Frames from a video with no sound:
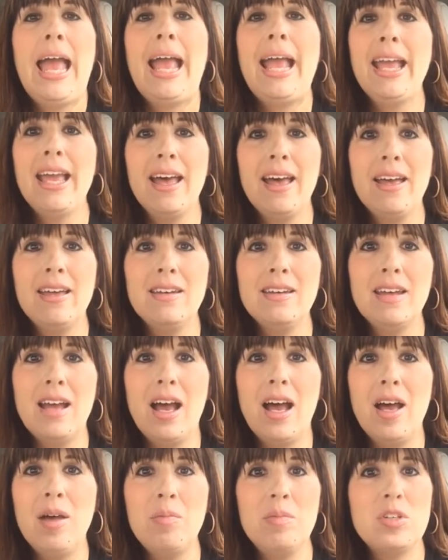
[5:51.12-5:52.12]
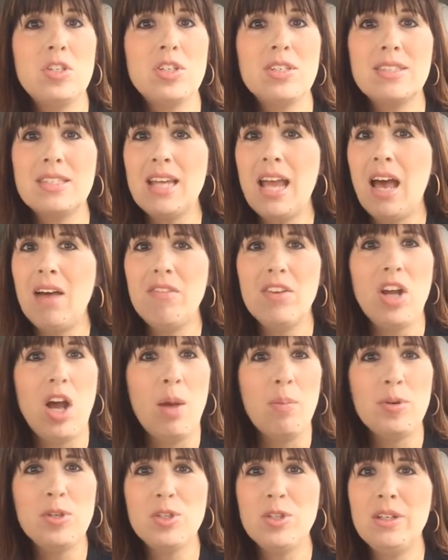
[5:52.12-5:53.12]
and just to have an
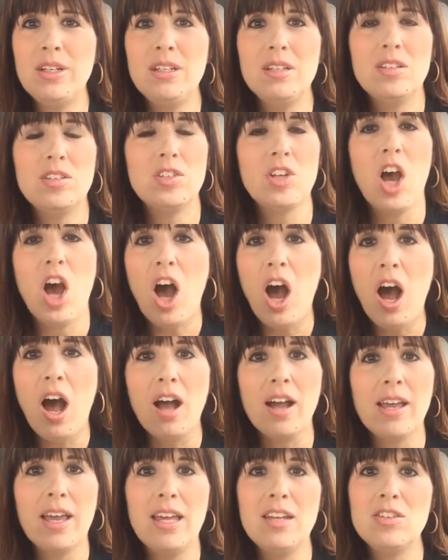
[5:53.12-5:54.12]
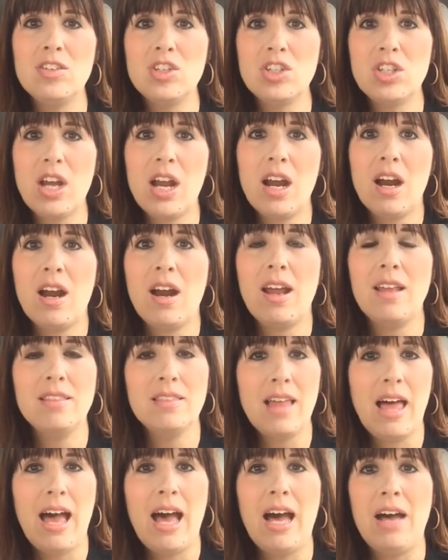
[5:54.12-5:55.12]
opportunity to talk and share and
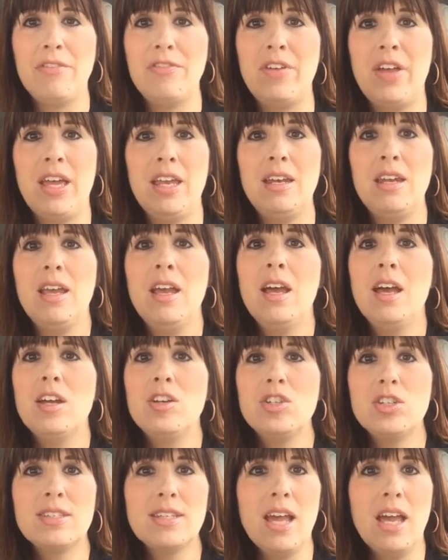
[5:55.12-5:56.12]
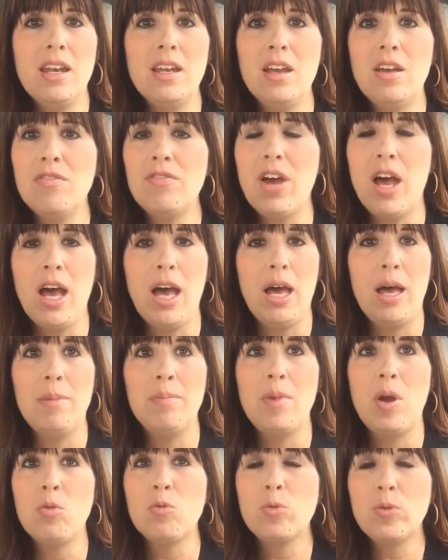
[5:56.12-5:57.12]
laugh and just kind of
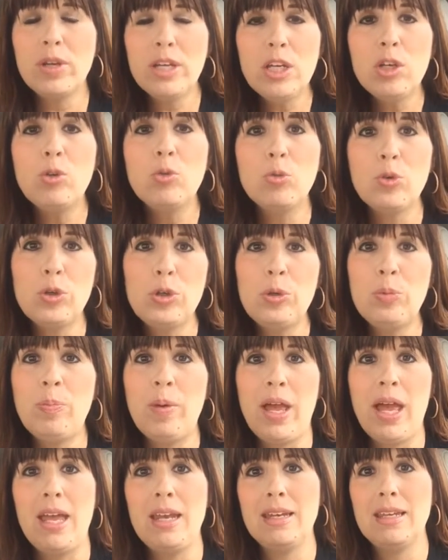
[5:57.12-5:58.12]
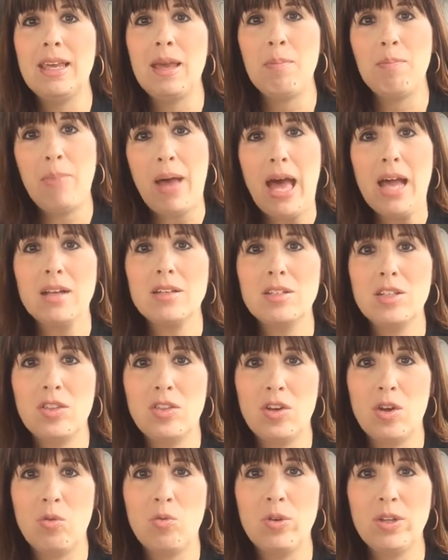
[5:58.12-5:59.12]
regroup and get back to
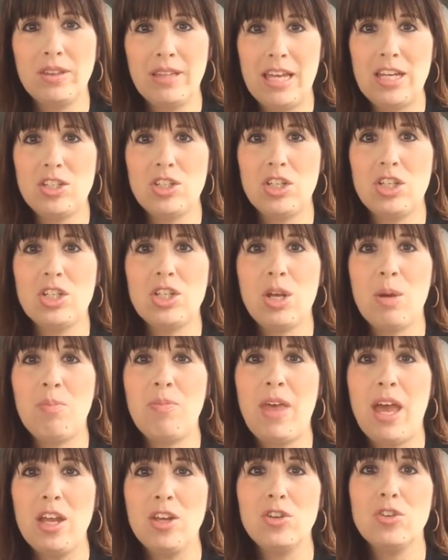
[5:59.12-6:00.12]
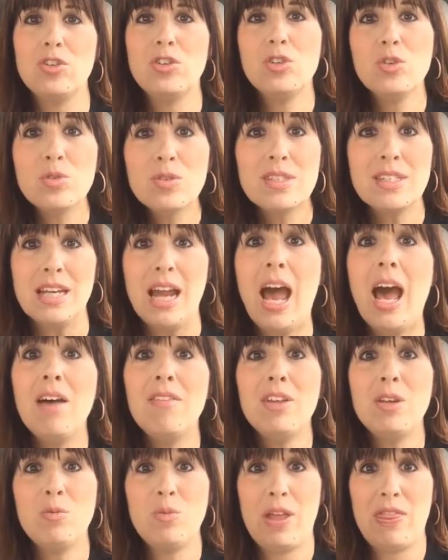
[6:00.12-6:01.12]
the relationship that you're used to
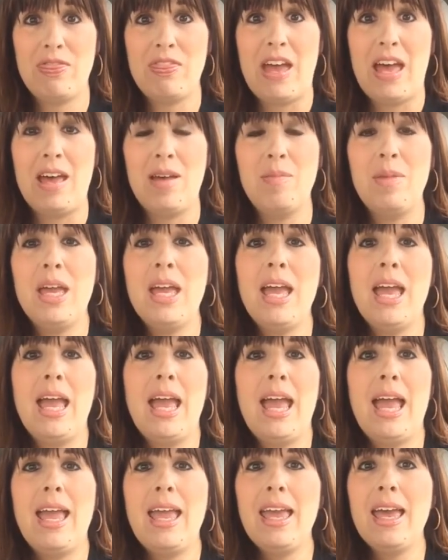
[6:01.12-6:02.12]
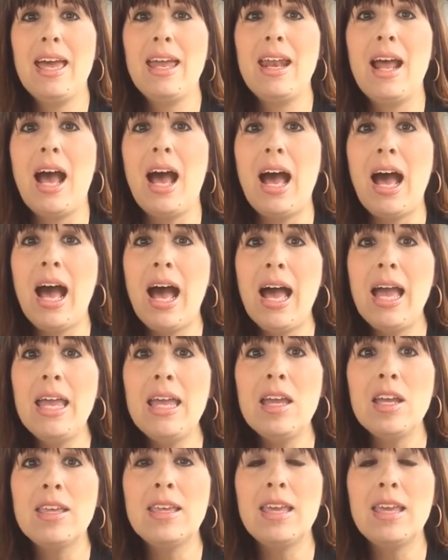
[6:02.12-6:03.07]
having with them. And I